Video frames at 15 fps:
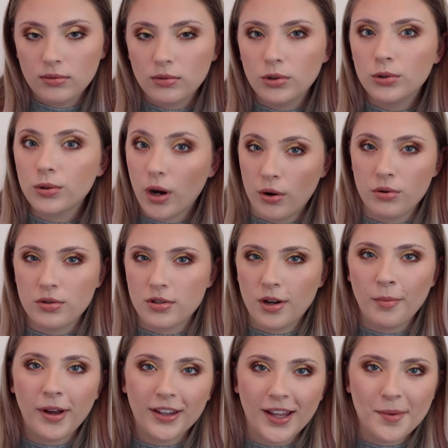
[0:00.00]
gross on
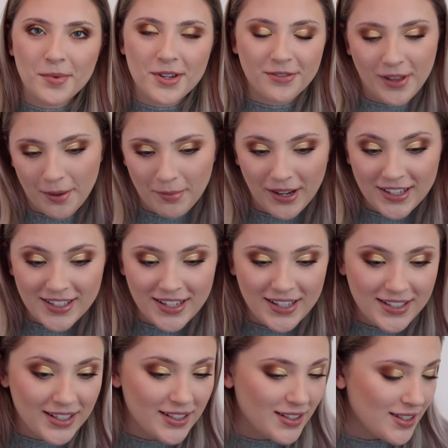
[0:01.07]
my lips, if that makes any
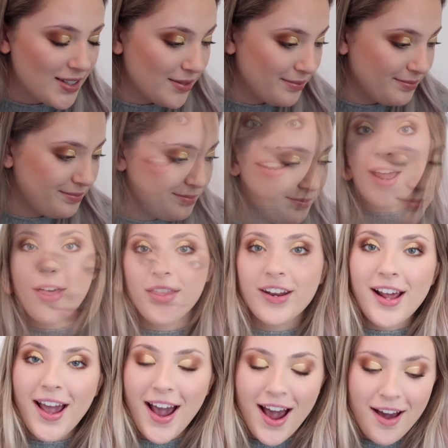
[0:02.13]
sense. Okay, now that I
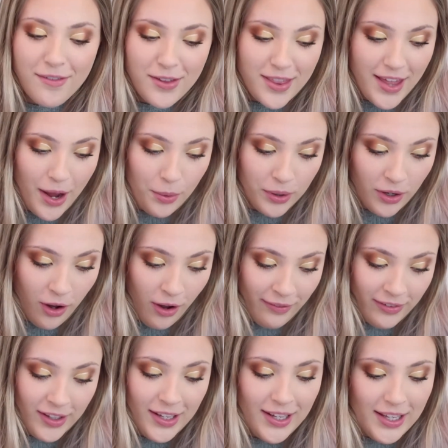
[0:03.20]
have that one
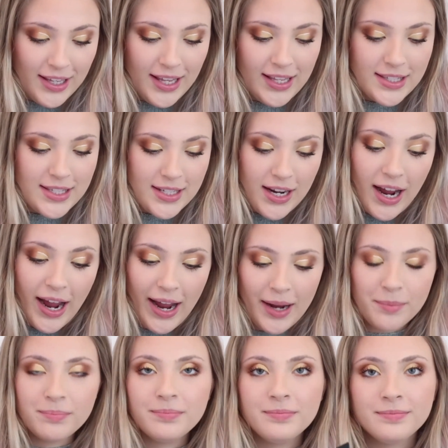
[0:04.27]
off, it's
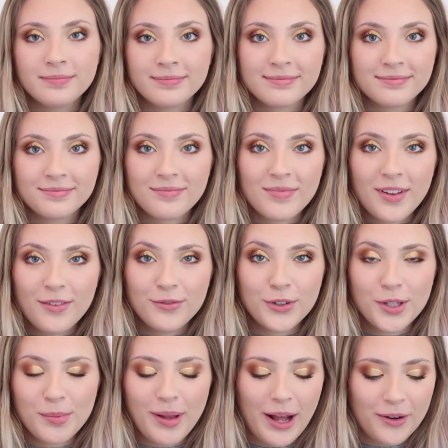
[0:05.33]
time for
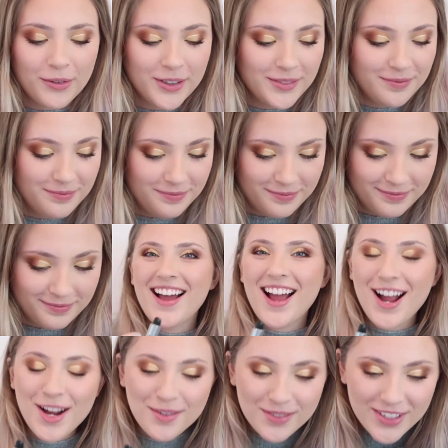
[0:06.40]
the black one.
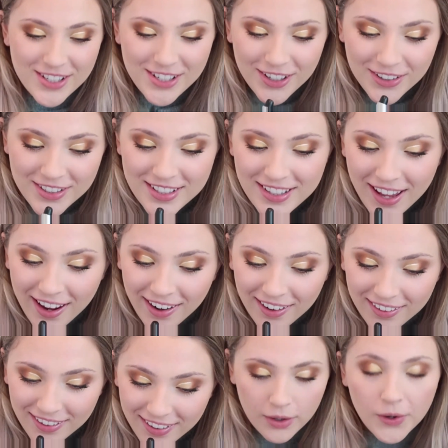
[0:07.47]
I'm so
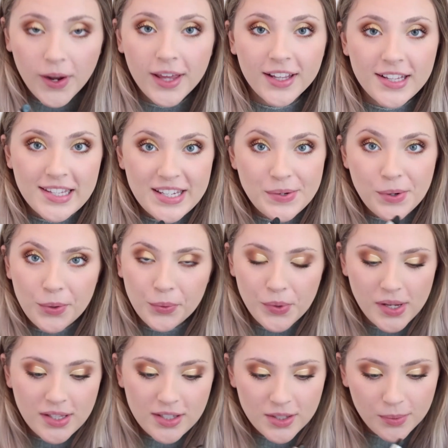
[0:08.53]
scared. Okay, let's see what
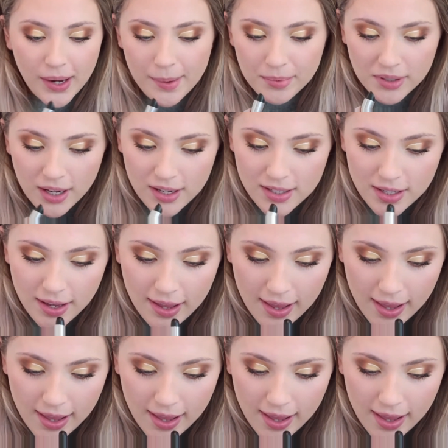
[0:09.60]
one swipe does.